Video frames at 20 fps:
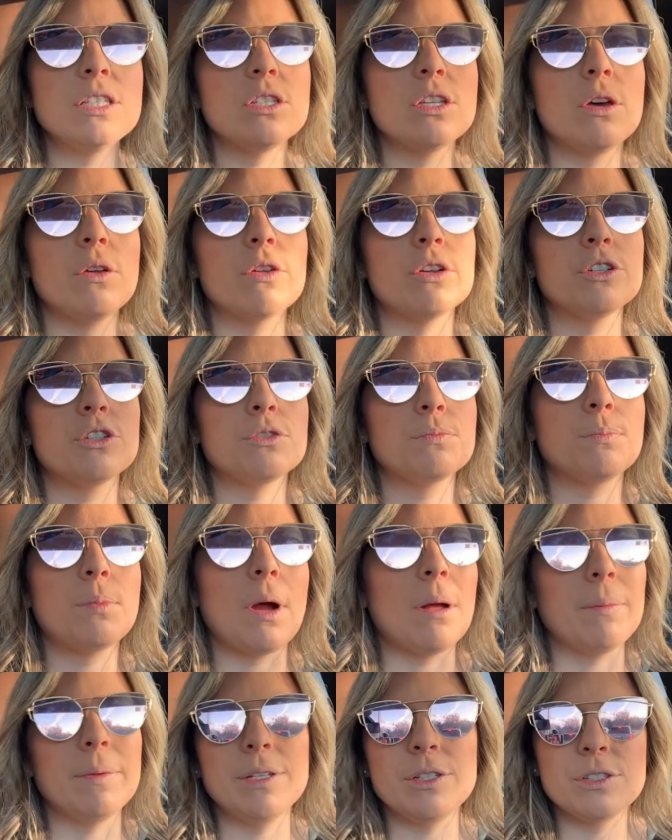So they're just
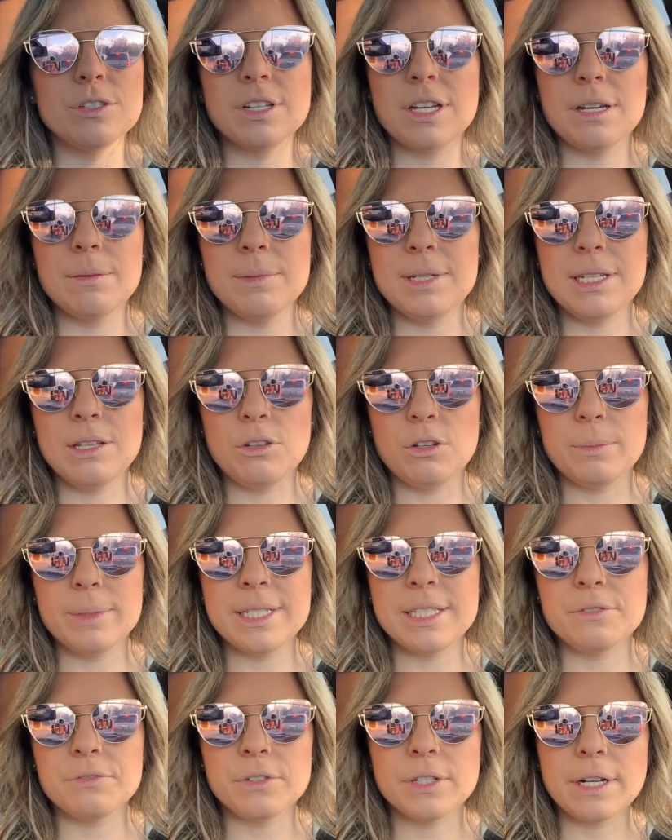probably just going to be a little
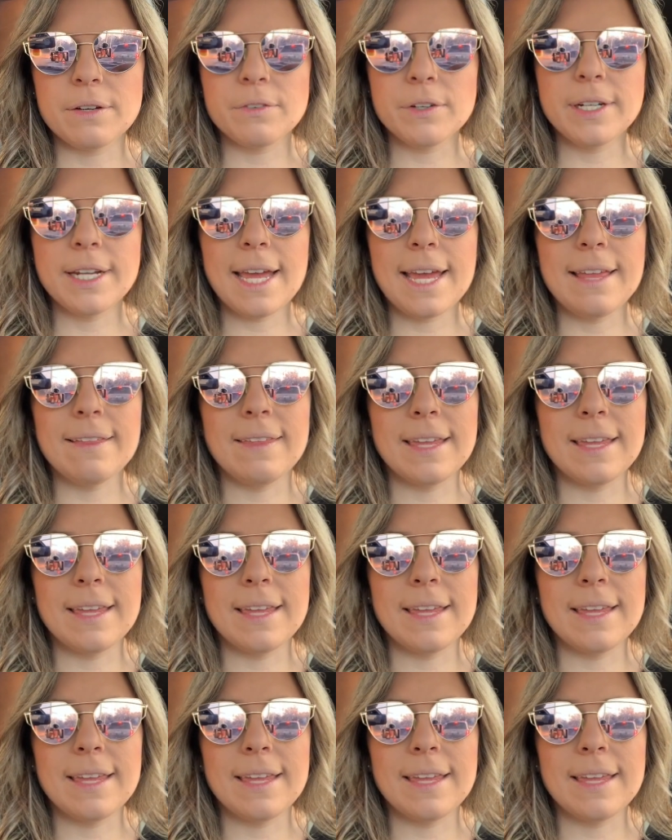bit different every day.